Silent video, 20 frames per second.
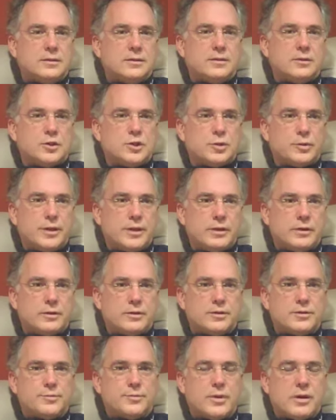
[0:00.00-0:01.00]
The
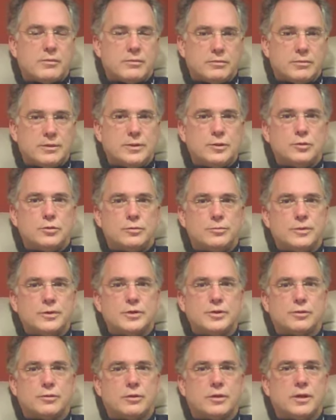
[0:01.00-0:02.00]
trainers probably do a
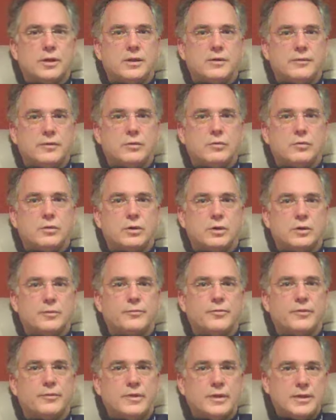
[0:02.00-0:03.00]
majority of the work
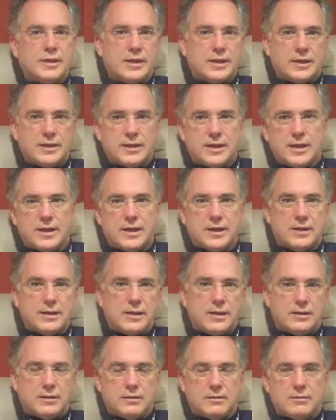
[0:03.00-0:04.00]
from the day to day
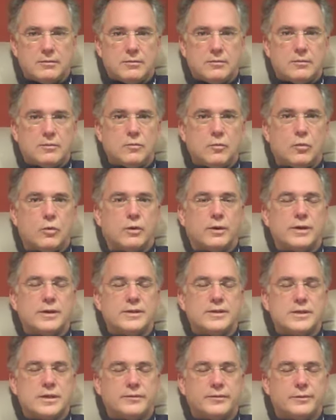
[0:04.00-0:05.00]

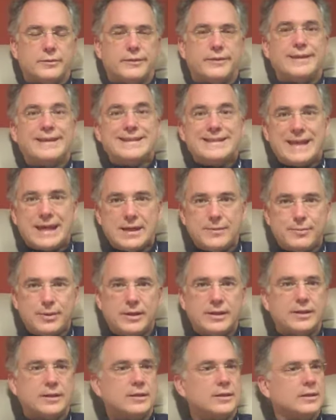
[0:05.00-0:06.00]
workings of it with the
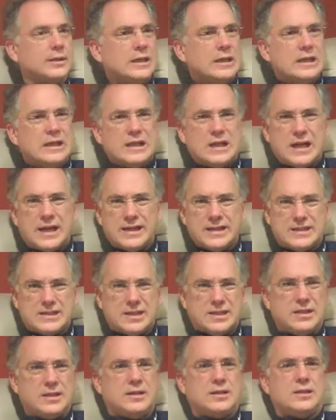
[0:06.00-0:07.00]
taping and
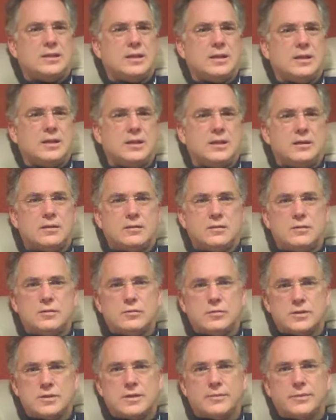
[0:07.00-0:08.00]
icing and
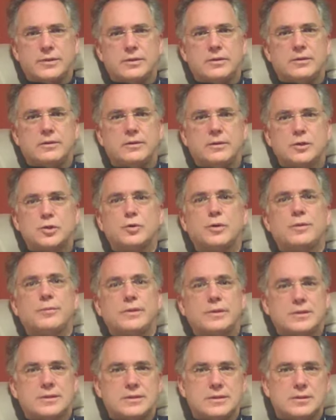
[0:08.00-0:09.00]
doing some of the, the
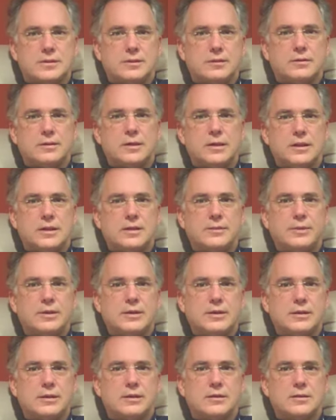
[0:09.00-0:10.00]
treatments you know, that need to be
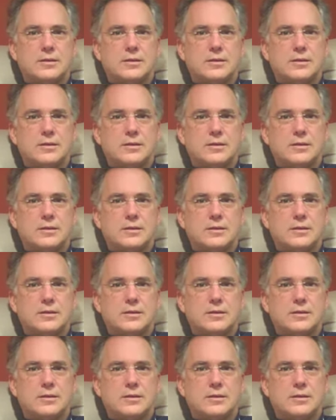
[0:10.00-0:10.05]
done on